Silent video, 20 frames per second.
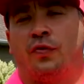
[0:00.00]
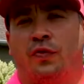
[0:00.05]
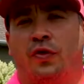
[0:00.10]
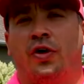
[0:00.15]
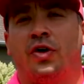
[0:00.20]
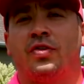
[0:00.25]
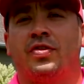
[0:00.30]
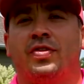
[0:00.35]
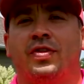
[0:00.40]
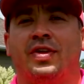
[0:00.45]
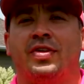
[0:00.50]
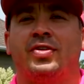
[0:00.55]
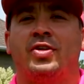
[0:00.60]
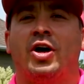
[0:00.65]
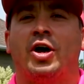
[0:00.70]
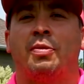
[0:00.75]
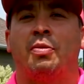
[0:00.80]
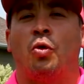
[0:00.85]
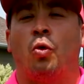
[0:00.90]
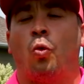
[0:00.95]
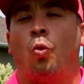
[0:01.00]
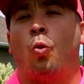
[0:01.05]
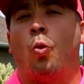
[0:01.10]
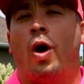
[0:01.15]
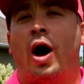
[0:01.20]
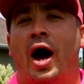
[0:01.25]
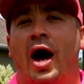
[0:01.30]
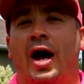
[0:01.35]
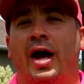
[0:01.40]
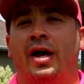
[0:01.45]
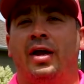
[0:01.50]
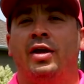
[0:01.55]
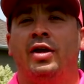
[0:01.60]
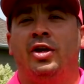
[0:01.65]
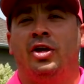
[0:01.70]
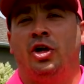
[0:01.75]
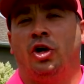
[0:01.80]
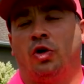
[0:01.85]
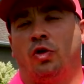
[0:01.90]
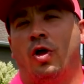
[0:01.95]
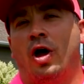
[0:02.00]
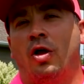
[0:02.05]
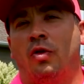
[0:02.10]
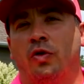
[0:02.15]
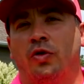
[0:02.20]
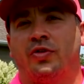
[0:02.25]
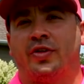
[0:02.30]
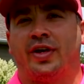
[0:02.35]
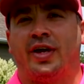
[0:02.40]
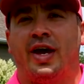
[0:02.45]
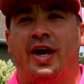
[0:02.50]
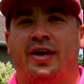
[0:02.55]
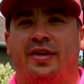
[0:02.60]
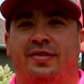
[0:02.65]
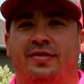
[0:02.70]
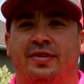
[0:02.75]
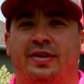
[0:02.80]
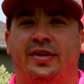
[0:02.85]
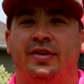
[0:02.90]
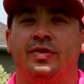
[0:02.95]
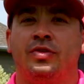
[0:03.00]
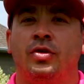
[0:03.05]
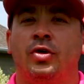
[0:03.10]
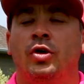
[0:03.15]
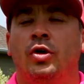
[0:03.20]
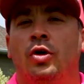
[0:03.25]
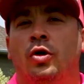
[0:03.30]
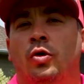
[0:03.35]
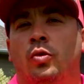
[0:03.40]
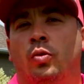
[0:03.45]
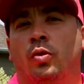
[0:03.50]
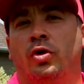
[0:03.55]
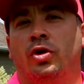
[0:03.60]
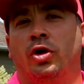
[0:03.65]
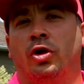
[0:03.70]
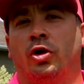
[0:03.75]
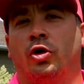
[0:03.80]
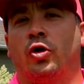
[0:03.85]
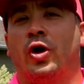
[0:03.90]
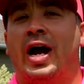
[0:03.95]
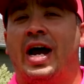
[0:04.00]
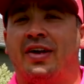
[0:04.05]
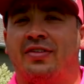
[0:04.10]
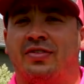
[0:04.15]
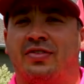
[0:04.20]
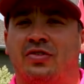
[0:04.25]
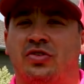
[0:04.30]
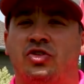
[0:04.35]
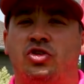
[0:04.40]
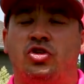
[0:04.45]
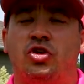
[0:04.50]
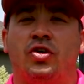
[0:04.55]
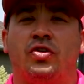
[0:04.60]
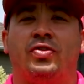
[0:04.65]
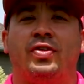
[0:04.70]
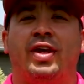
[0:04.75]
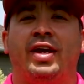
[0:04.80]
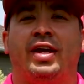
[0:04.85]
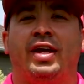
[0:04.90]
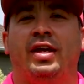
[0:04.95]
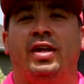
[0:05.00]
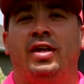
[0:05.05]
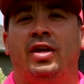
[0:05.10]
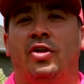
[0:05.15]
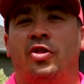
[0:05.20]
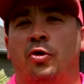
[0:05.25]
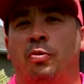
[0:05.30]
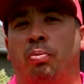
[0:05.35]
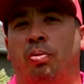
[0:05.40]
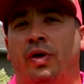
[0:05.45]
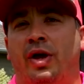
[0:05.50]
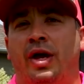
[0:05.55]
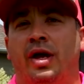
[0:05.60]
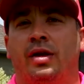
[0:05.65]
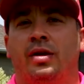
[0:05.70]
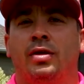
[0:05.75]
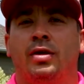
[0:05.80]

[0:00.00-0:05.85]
first, let's talk about why your lawn looks like it has seeds. Well, your grass is just like any other plant.